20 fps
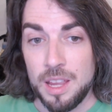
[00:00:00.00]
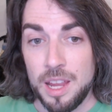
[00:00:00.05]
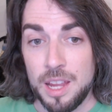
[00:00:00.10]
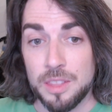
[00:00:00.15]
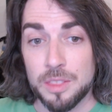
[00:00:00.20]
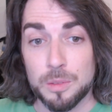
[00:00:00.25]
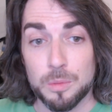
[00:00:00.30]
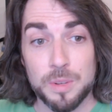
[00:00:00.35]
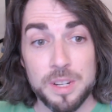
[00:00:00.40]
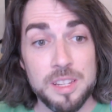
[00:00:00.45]

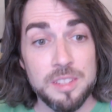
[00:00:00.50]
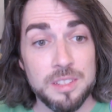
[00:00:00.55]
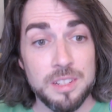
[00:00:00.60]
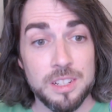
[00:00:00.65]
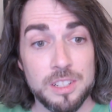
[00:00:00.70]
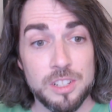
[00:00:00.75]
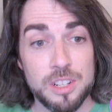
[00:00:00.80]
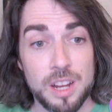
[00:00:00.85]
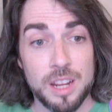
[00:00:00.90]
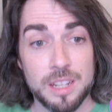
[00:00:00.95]
And the reason
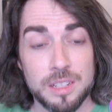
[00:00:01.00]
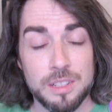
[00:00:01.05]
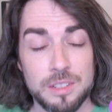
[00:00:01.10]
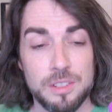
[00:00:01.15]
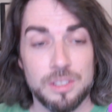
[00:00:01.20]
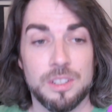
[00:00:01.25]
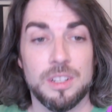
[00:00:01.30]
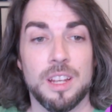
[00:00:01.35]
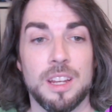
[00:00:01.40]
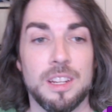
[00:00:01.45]
it
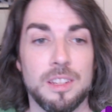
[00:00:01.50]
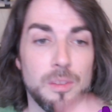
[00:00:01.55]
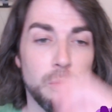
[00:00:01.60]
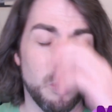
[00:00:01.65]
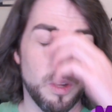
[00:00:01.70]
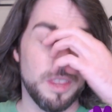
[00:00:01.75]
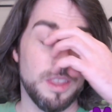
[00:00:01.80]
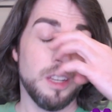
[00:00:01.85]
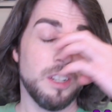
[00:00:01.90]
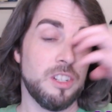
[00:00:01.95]
changed, and
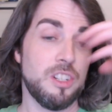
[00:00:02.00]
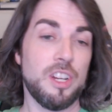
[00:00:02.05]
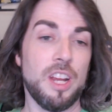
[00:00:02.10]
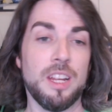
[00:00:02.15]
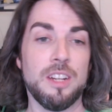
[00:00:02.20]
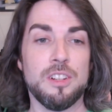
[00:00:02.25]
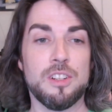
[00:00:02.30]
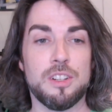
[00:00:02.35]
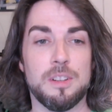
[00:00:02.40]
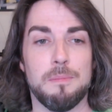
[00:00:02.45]
what they
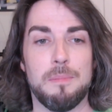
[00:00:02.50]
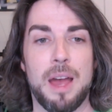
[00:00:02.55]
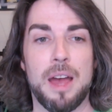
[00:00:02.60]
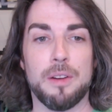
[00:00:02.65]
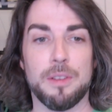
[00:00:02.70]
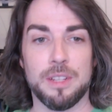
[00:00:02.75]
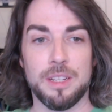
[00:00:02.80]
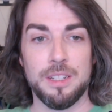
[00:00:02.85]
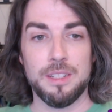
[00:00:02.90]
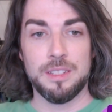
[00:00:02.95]
changed
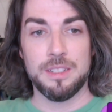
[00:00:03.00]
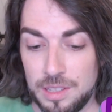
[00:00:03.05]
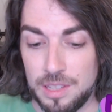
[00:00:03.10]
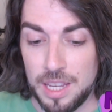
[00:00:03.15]
about it,